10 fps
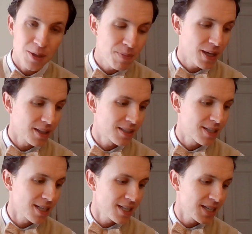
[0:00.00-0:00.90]
Isabella
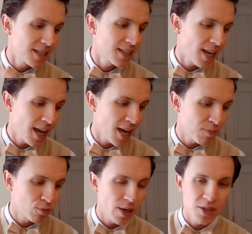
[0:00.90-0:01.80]
T,
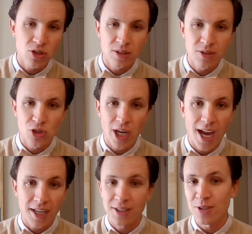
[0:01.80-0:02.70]
Cam, Rachel, and
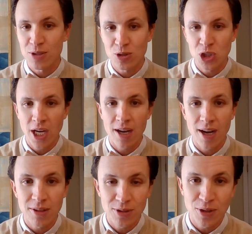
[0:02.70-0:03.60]
Jack. There's your shout
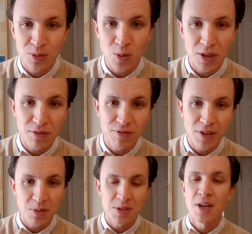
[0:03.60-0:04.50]
out. Good work,
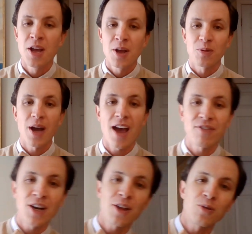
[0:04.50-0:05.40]
folks. We'll
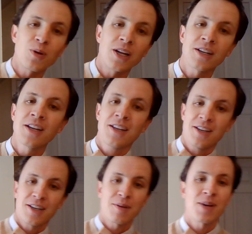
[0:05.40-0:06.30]
have another one
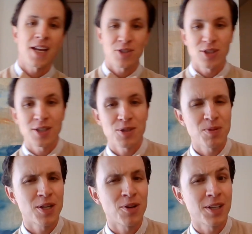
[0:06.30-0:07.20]
coming at you this
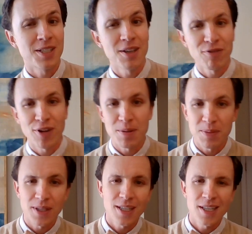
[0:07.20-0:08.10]
week on a different
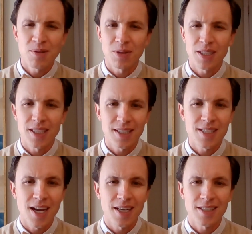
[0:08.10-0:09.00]
but equally
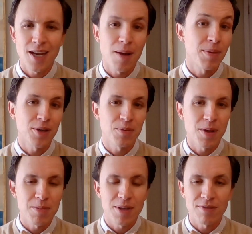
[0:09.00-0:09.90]
exciting topic, or
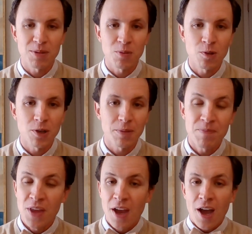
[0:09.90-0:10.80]
maybe even more.